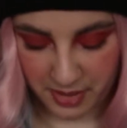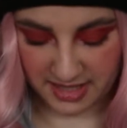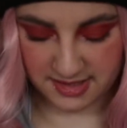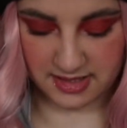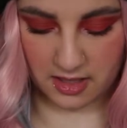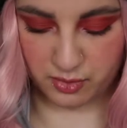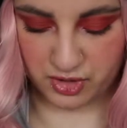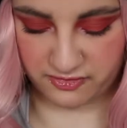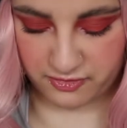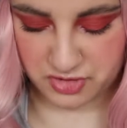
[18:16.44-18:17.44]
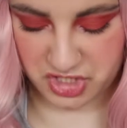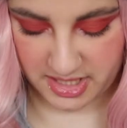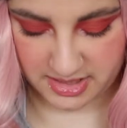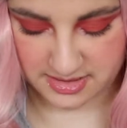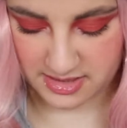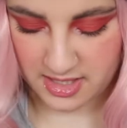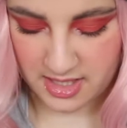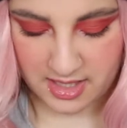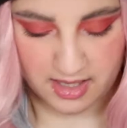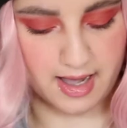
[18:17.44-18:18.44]
pastel, beautiful shades.
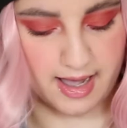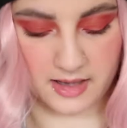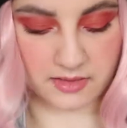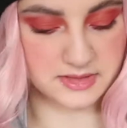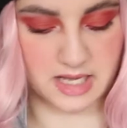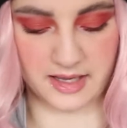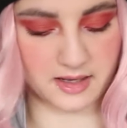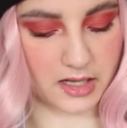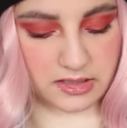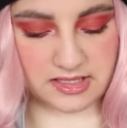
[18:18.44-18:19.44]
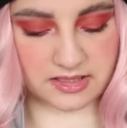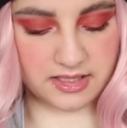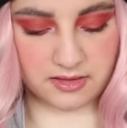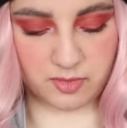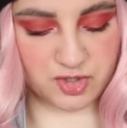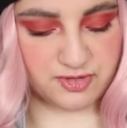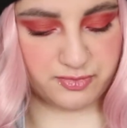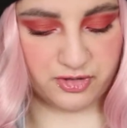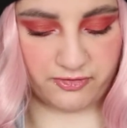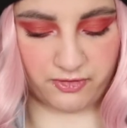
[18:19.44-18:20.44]
Like, honestly, the most
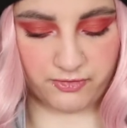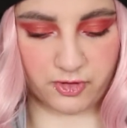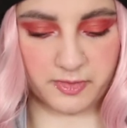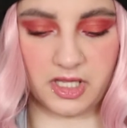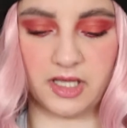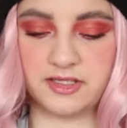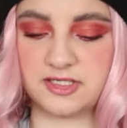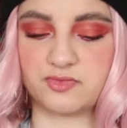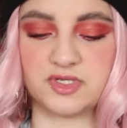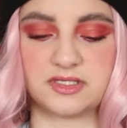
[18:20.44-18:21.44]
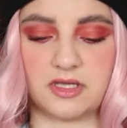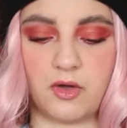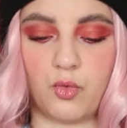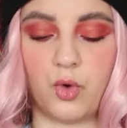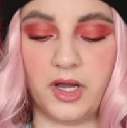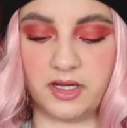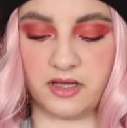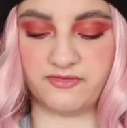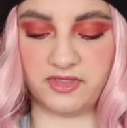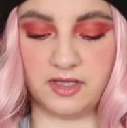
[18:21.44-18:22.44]
beautiful formula. This was one
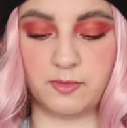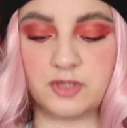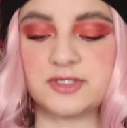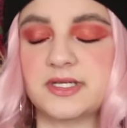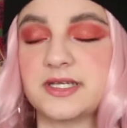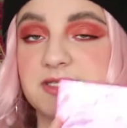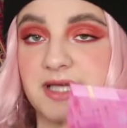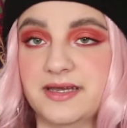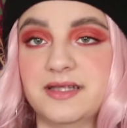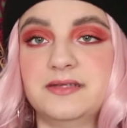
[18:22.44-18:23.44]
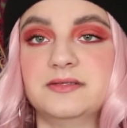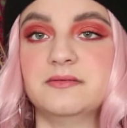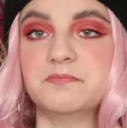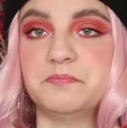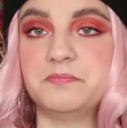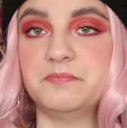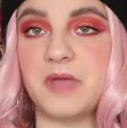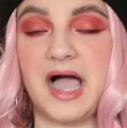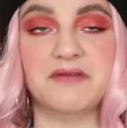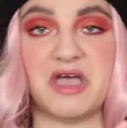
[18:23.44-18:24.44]
of the most excited
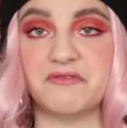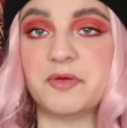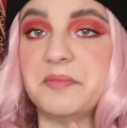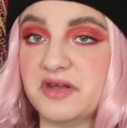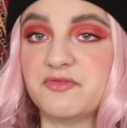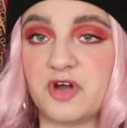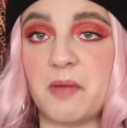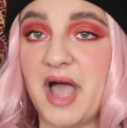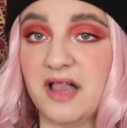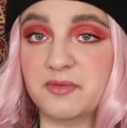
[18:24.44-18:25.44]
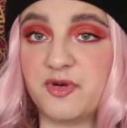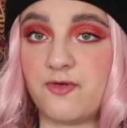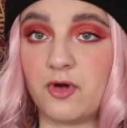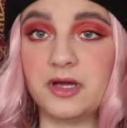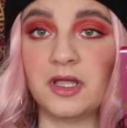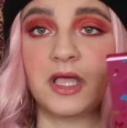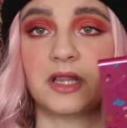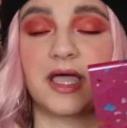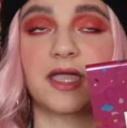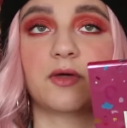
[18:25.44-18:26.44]
I've ever been for a palette before.
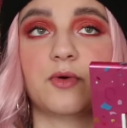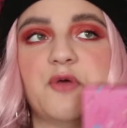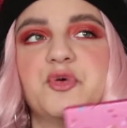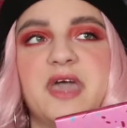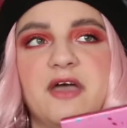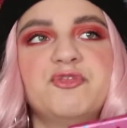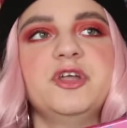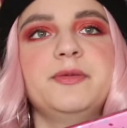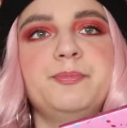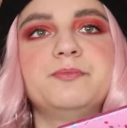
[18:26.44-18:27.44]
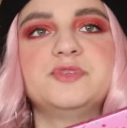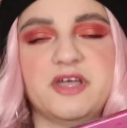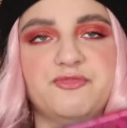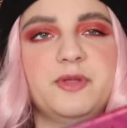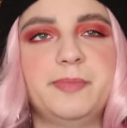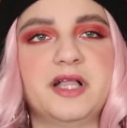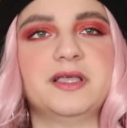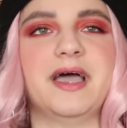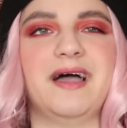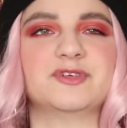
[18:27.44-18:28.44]
Like, with every Jeffree
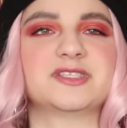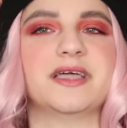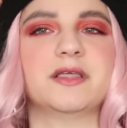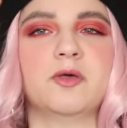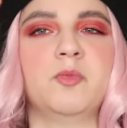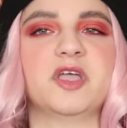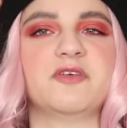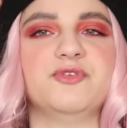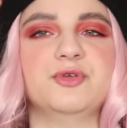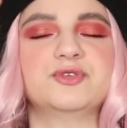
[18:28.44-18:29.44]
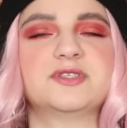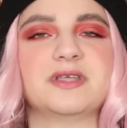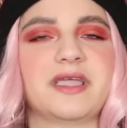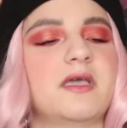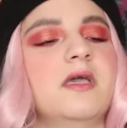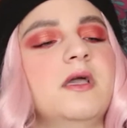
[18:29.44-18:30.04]
palette, I was like a little bit confused, like